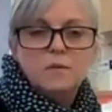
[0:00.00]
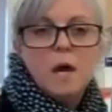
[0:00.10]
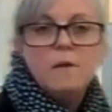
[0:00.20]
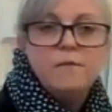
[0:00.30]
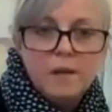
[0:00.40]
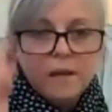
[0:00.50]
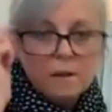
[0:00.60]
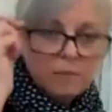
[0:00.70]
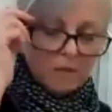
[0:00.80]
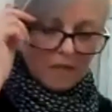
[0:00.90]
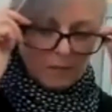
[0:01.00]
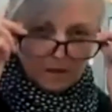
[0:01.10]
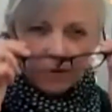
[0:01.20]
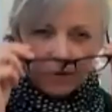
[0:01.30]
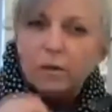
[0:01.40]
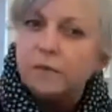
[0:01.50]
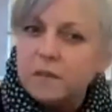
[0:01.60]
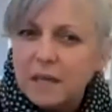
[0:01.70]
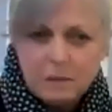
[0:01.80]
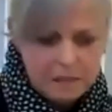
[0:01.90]
So hopefully, I'm going to take my glasses off
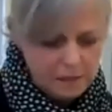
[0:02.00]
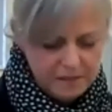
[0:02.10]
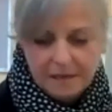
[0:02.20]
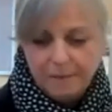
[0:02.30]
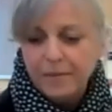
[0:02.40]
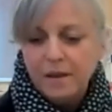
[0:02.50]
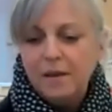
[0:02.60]
because I keep slipping down.